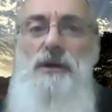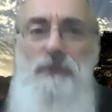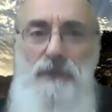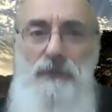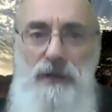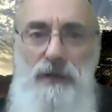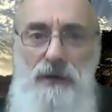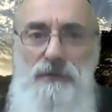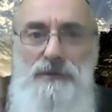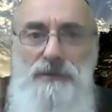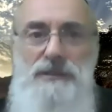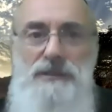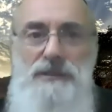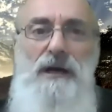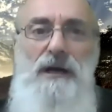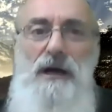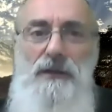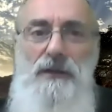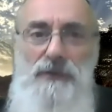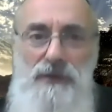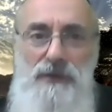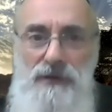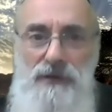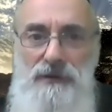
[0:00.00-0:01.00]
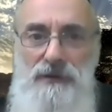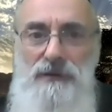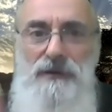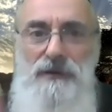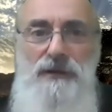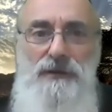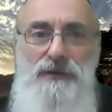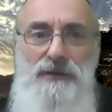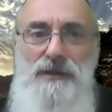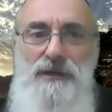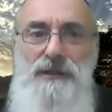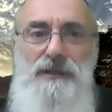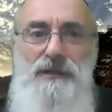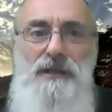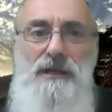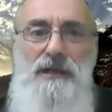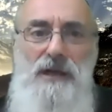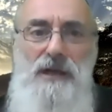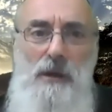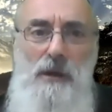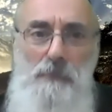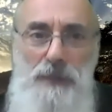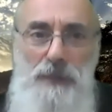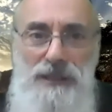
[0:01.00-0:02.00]
We go to other, the, the
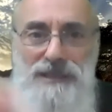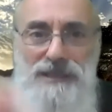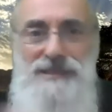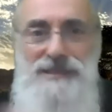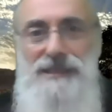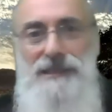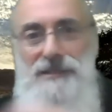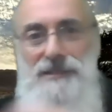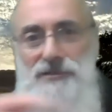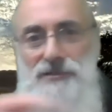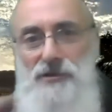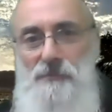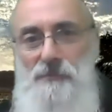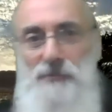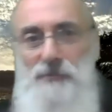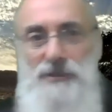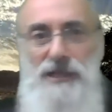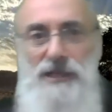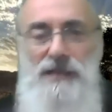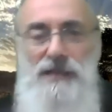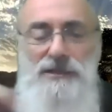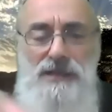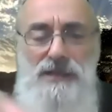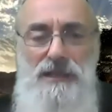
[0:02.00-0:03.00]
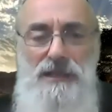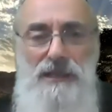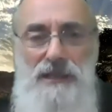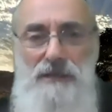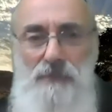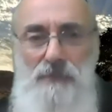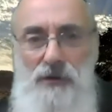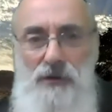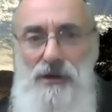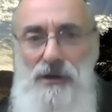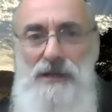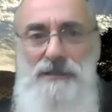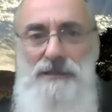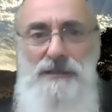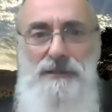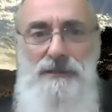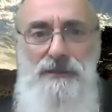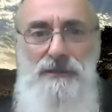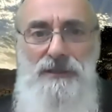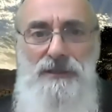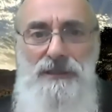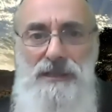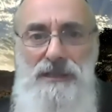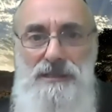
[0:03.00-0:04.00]
Kabbalistic interpretation of the Gemara to
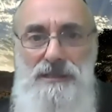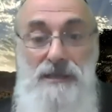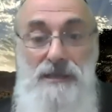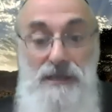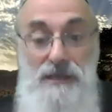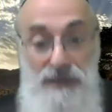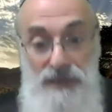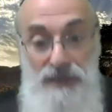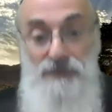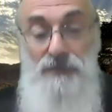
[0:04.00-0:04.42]
learn this,